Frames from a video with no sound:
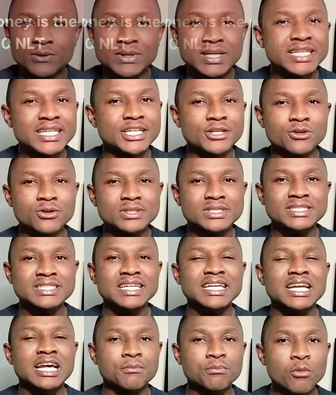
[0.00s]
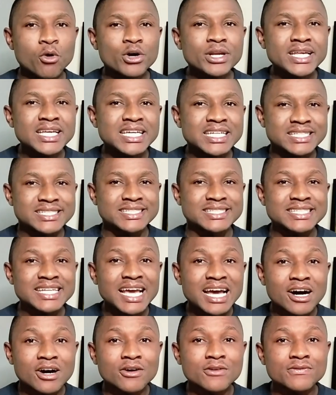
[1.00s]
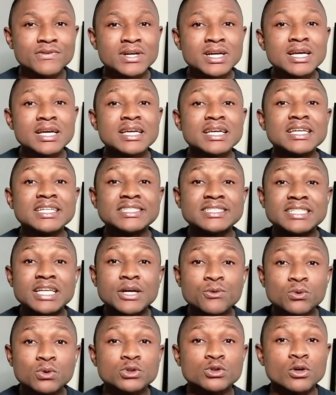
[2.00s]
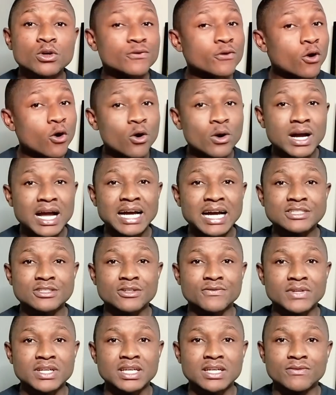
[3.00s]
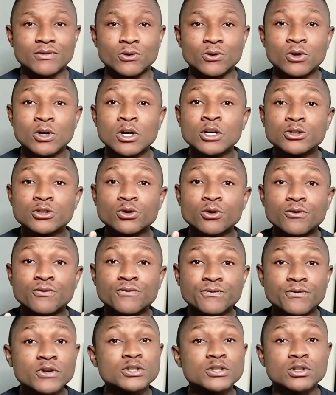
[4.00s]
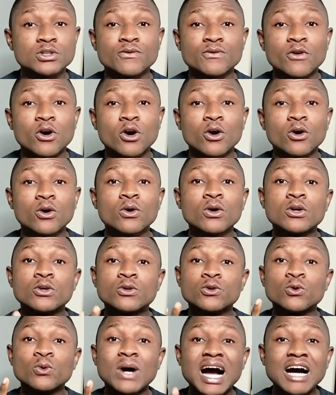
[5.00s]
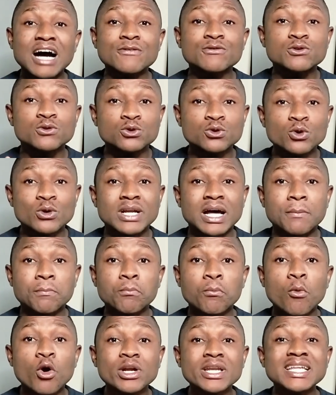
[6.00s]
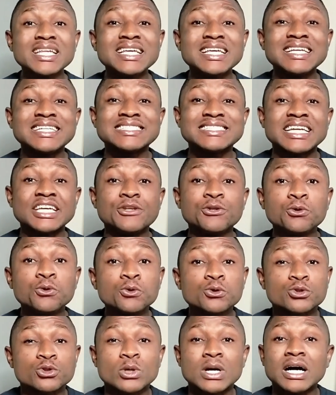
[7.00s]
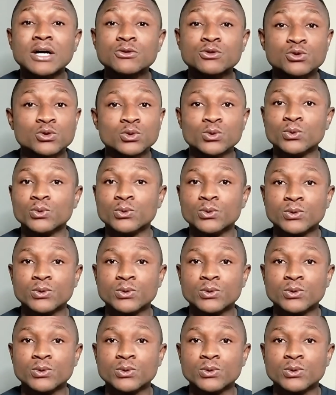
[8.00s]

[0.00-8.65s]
did not say that money itself is the root of all kinds of evil. So first of all, you have to know that money is a neutral tool.